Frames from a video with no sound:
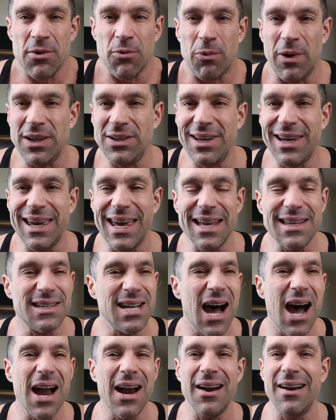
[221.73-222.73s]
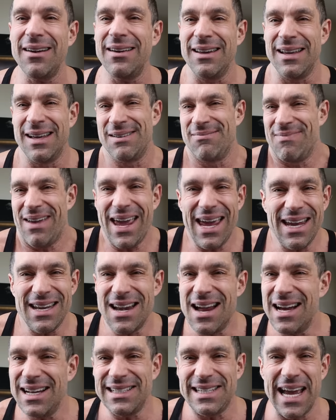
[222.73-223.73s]
When you get tired,
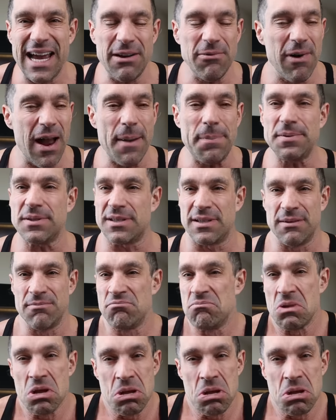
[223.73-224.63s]
eight, nine, ten reps,